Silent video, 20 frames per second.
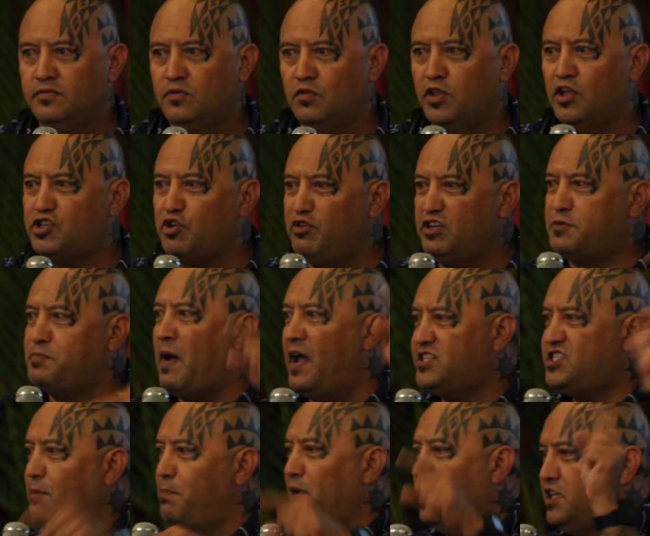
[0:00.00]
There's a
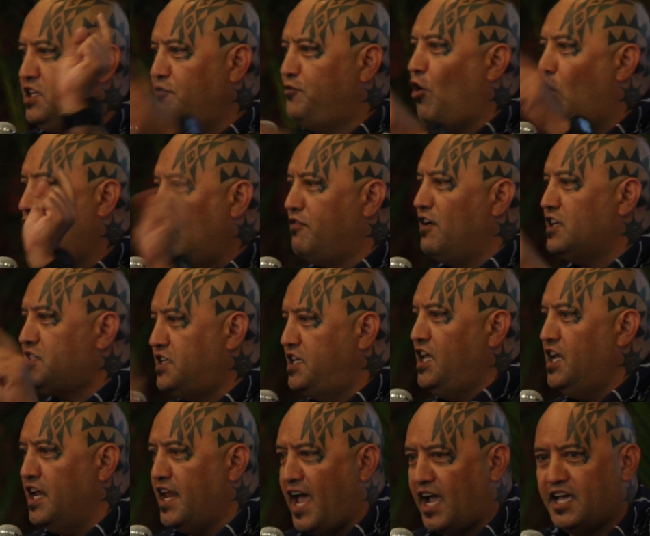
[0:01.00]
responsibility for all of us
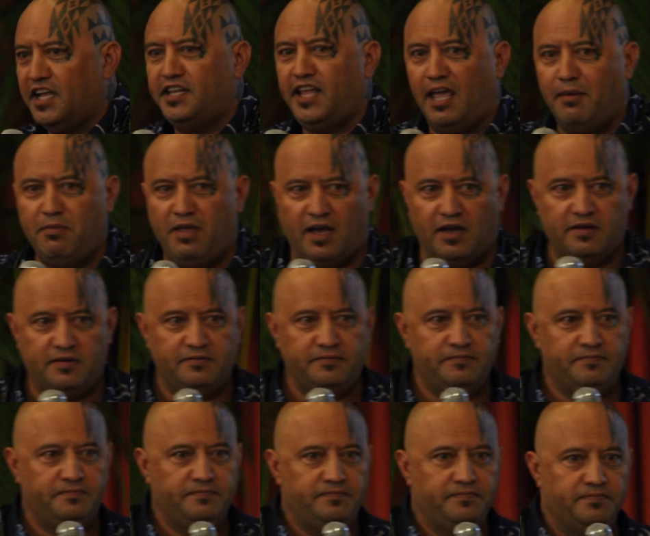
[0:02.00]
here in academia.
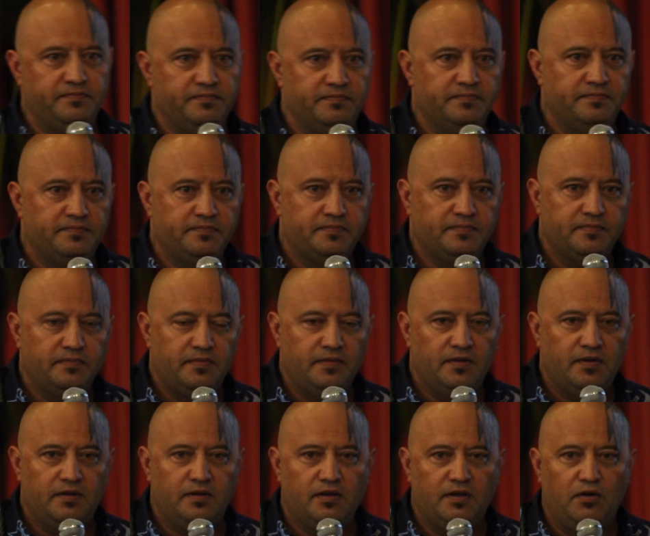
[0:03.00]

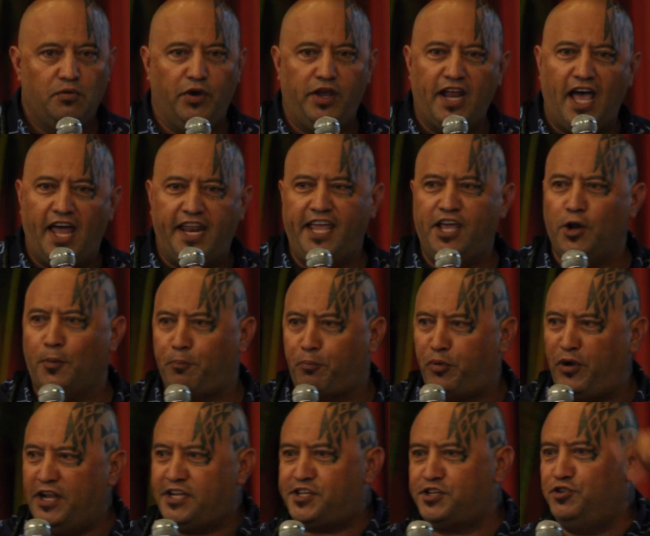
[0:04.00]
We're not here to
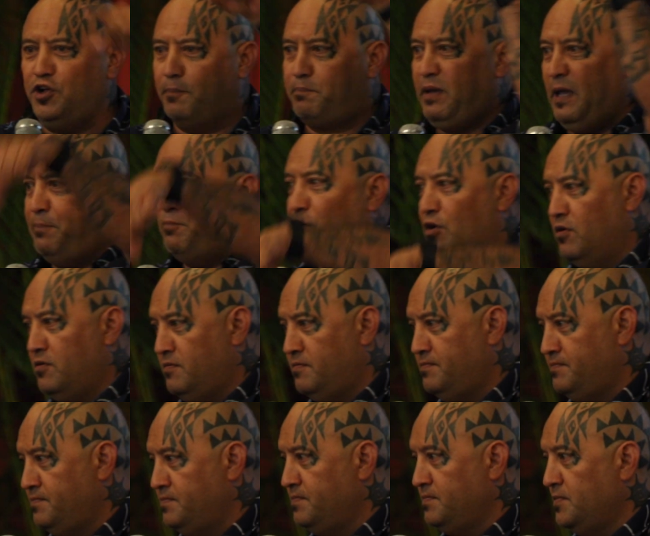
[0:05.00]
preach to the people.
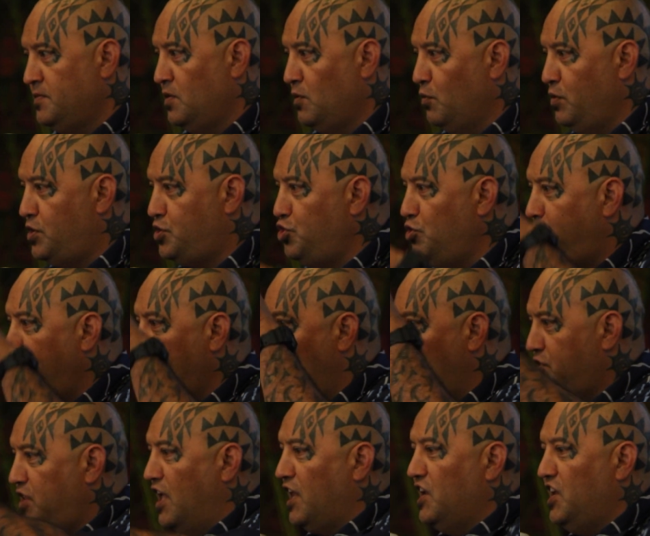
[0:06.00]
We should be
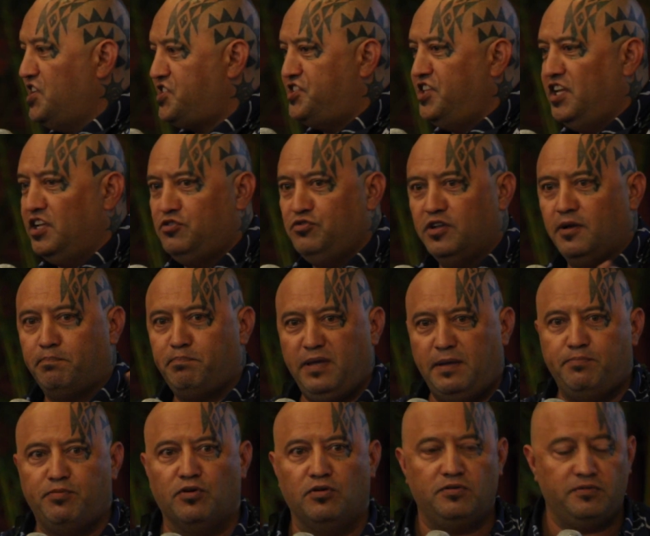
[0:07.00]
out there listening to the
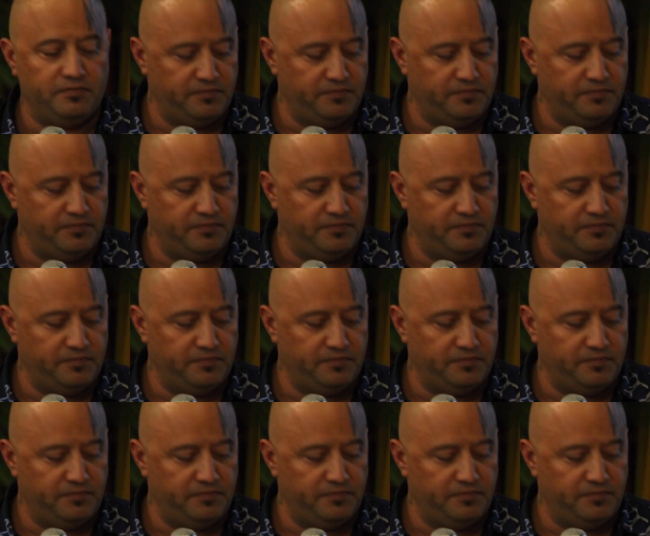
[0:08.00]
people.